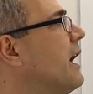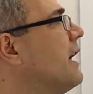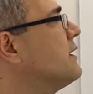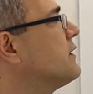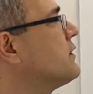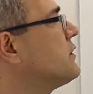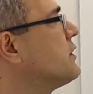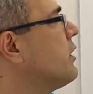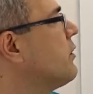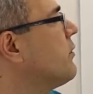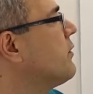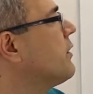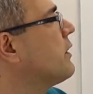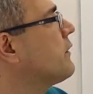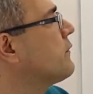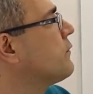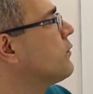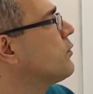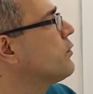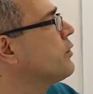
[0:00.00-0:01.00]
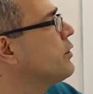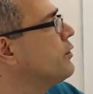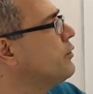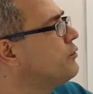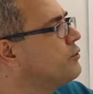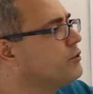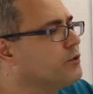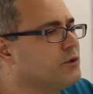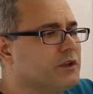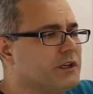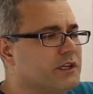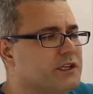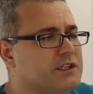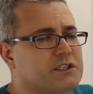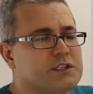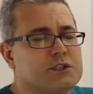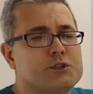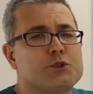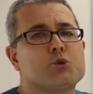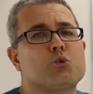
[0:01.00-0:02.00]
and so, therefore, the utility
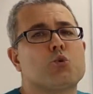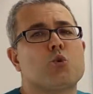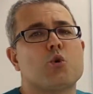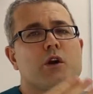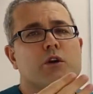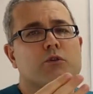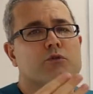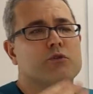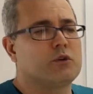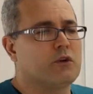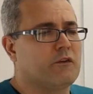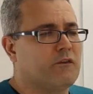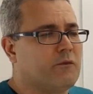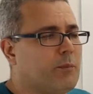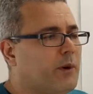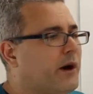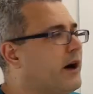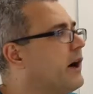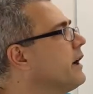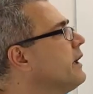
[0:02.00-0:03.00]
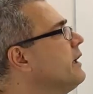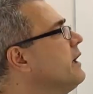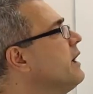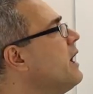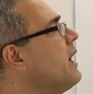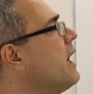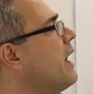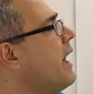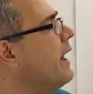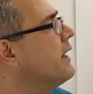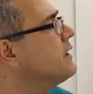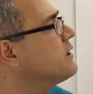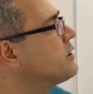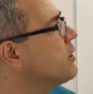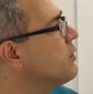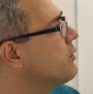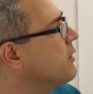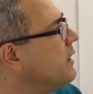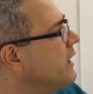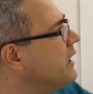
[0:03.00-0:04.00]
is the square root of pi. And
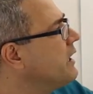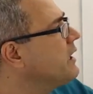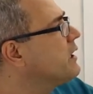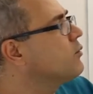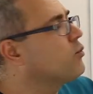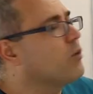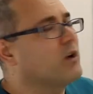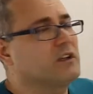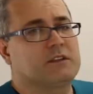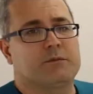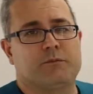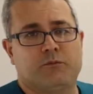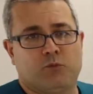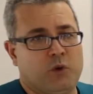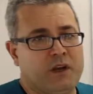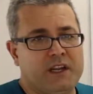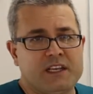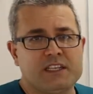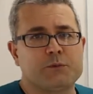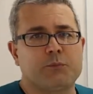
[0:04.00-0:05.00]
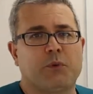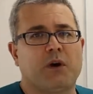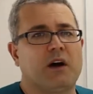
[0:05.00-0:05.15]
so here, what is